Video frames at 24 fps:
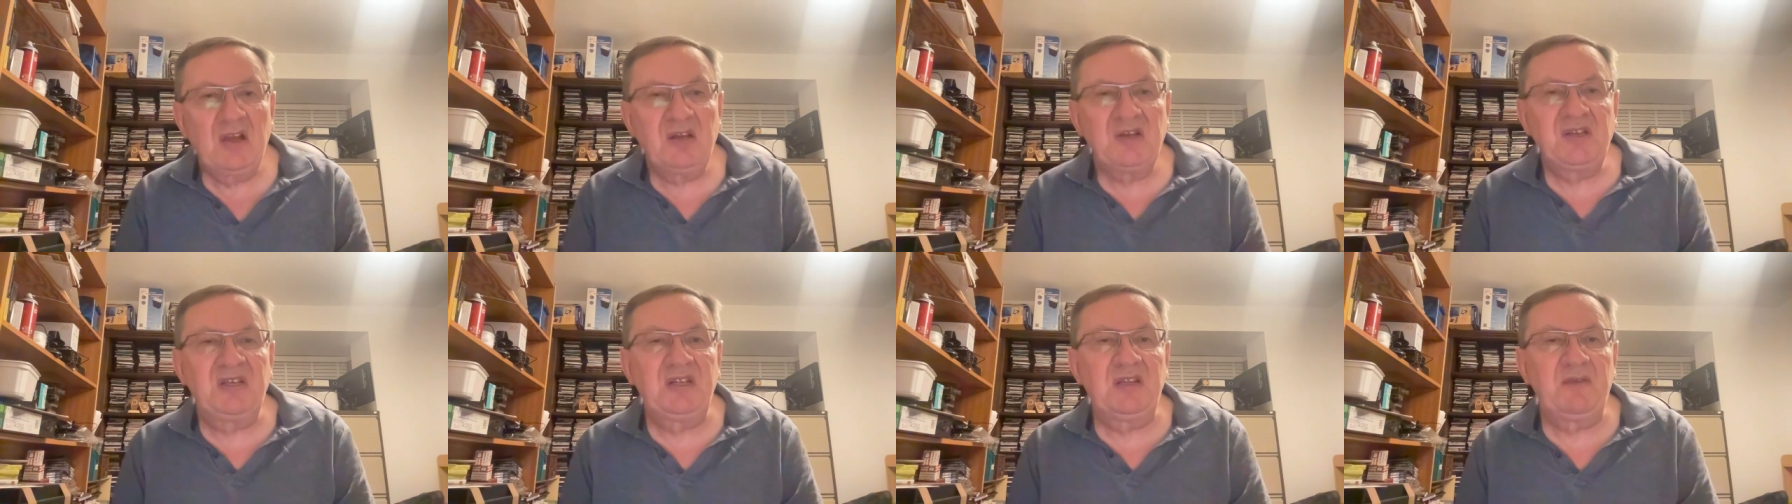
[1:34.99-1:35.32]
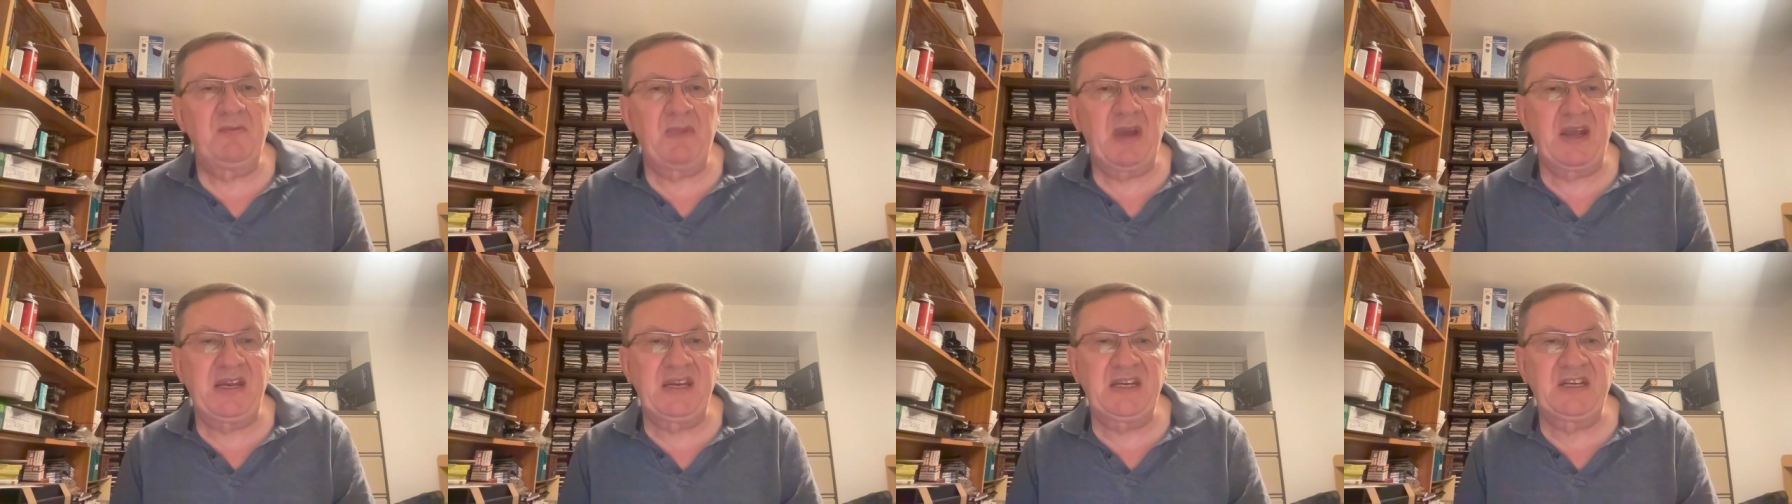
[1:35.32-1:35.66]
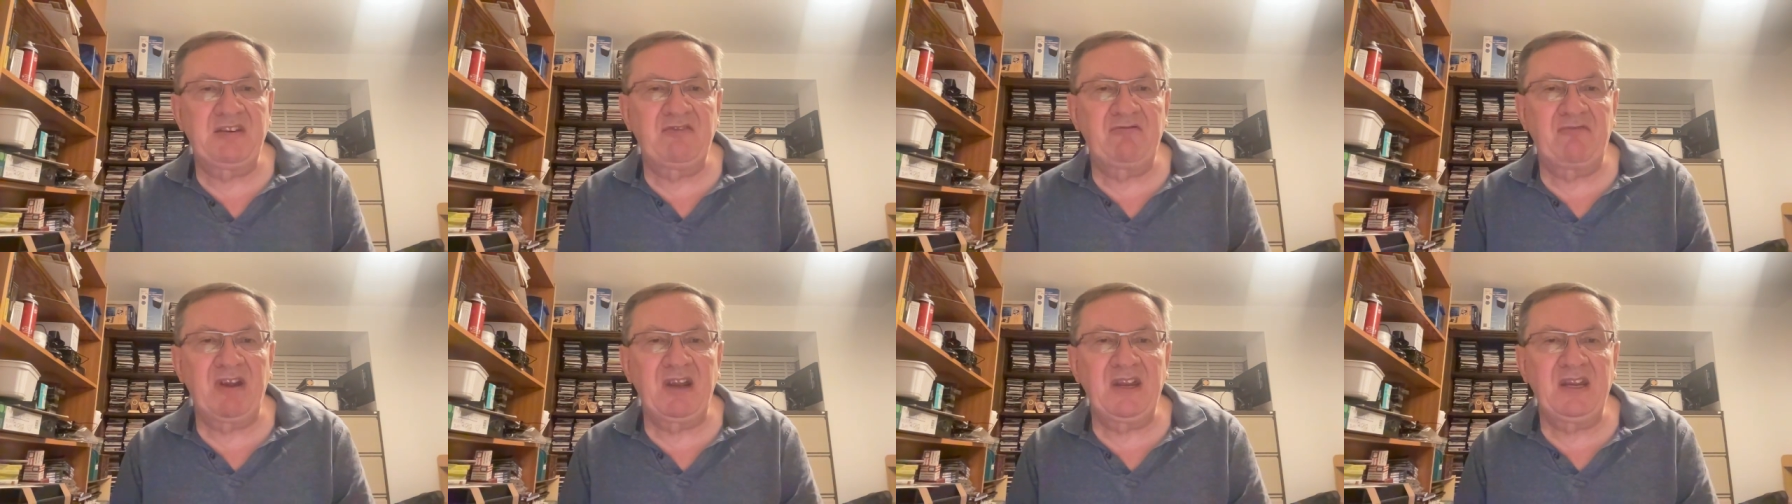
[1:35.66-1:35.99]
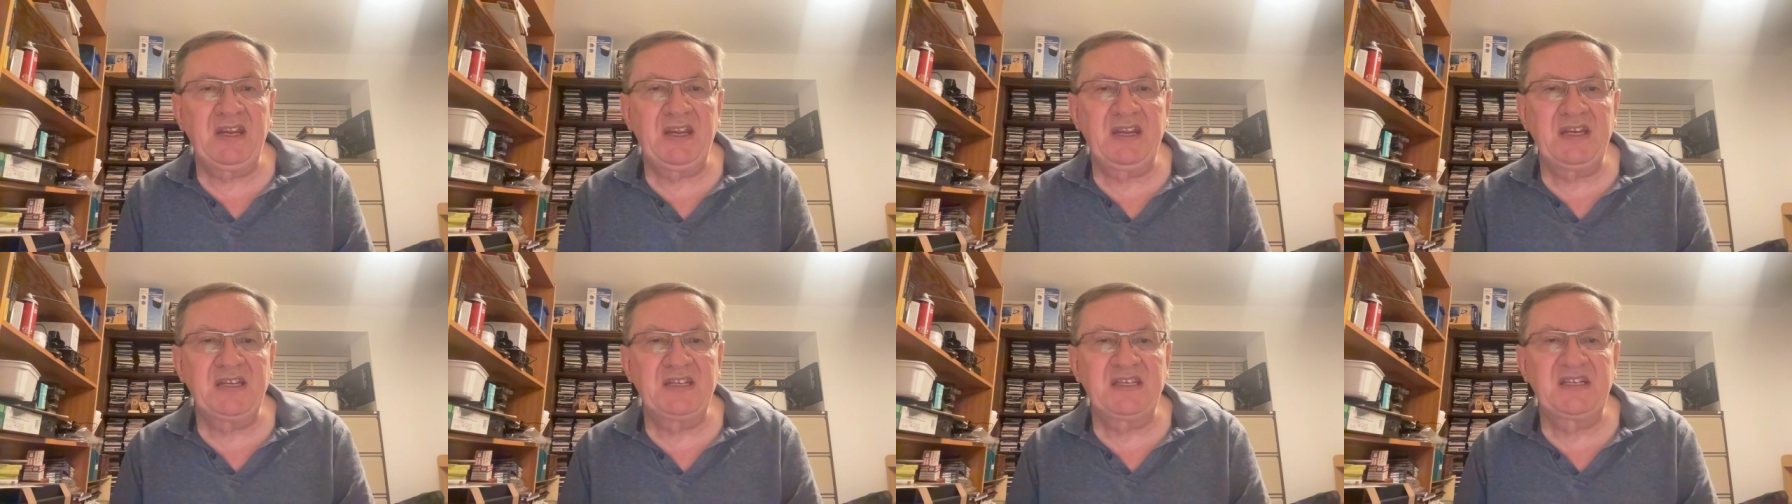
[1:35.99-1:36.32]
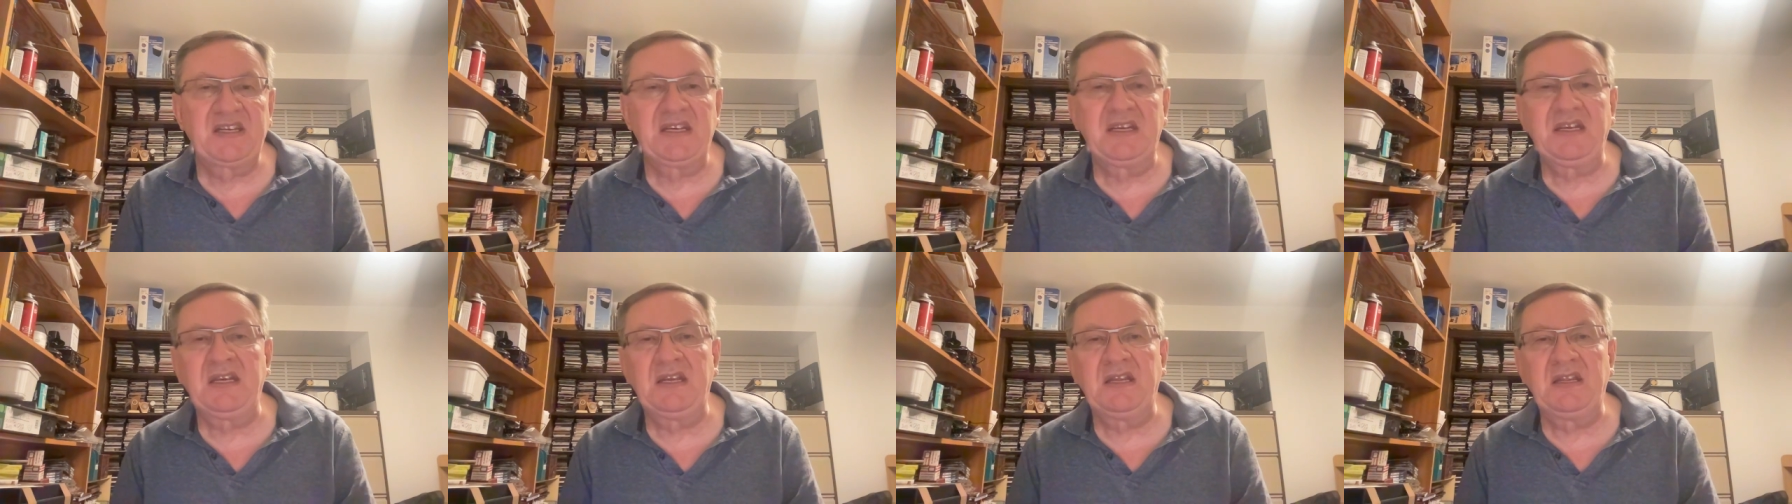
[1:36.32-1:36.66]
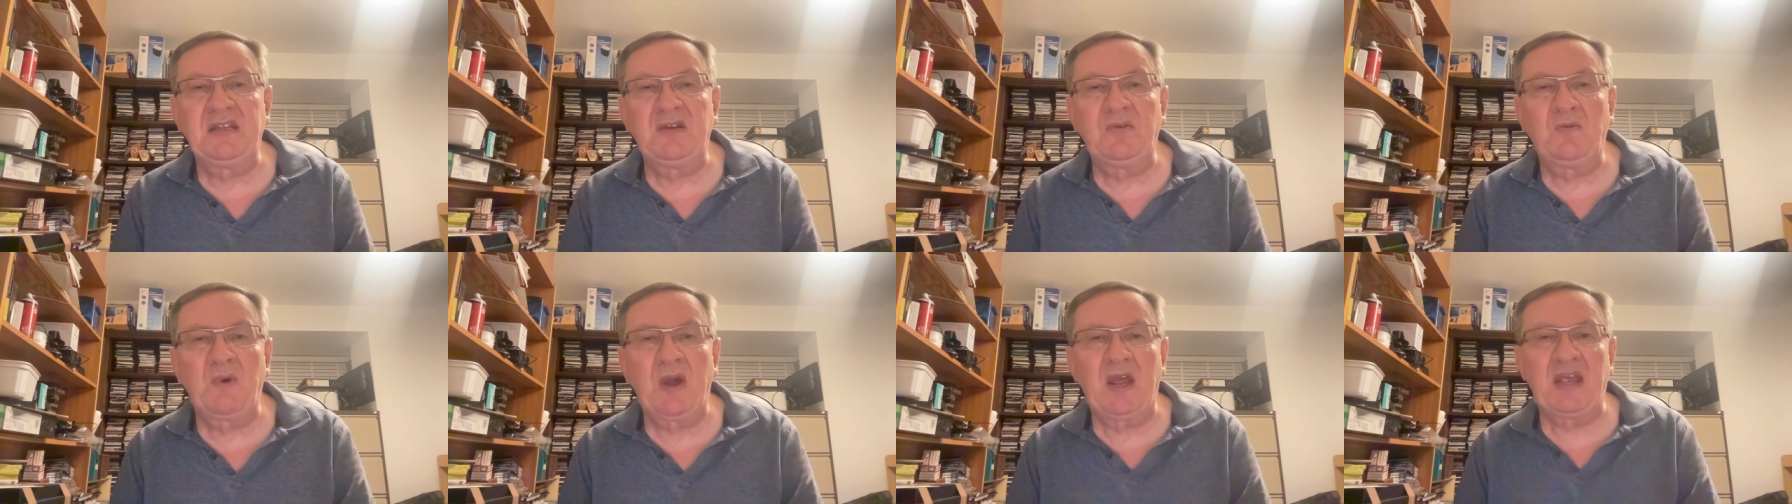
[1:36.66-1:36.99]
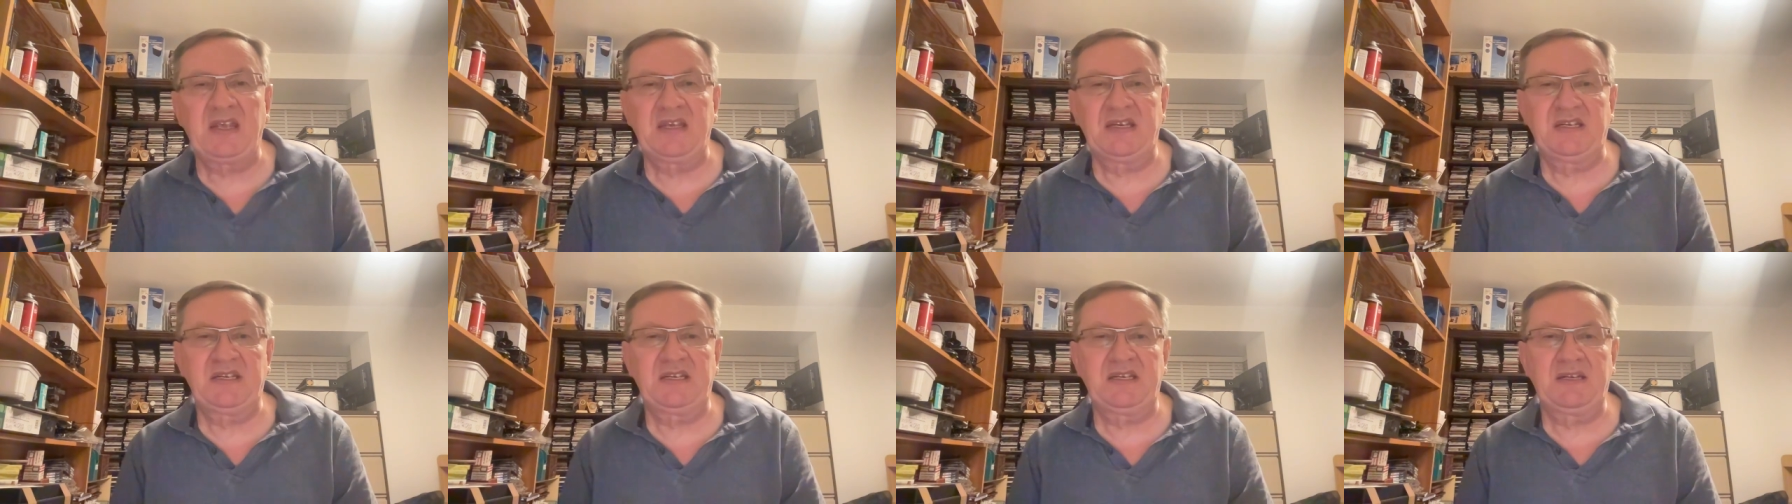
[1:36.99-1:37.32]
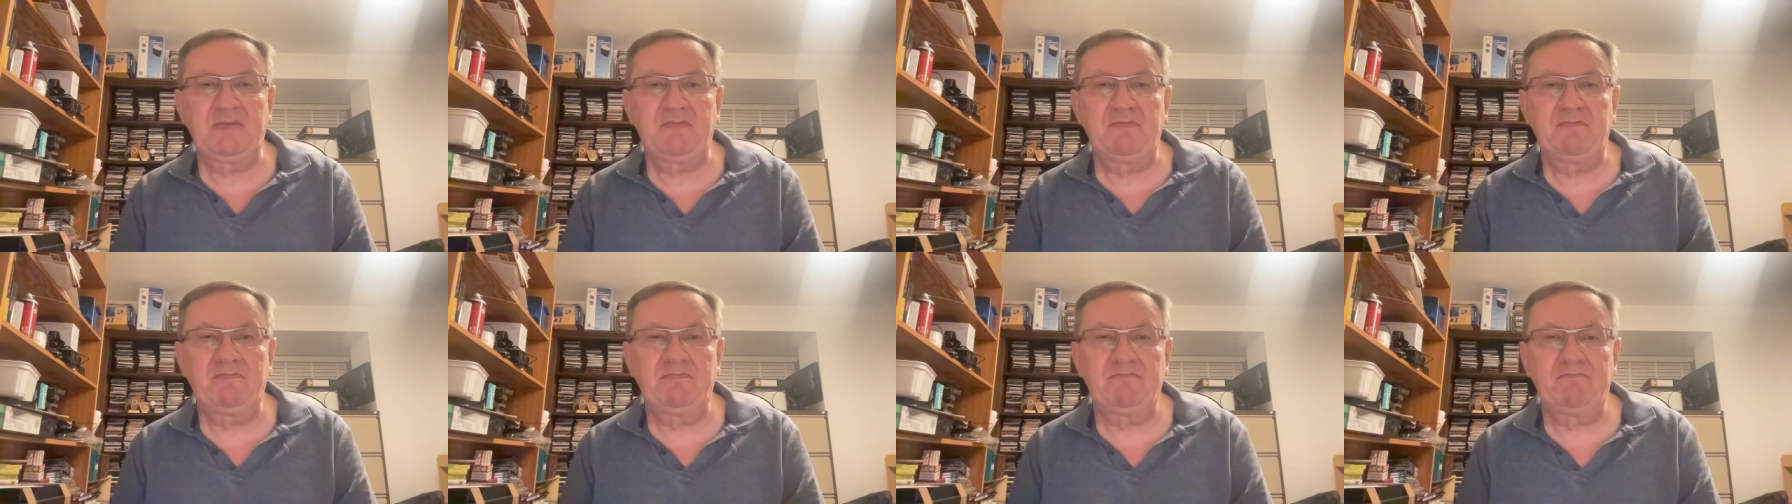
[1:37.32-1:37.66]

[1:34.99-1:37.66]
to the Mediterranean Sea in the west.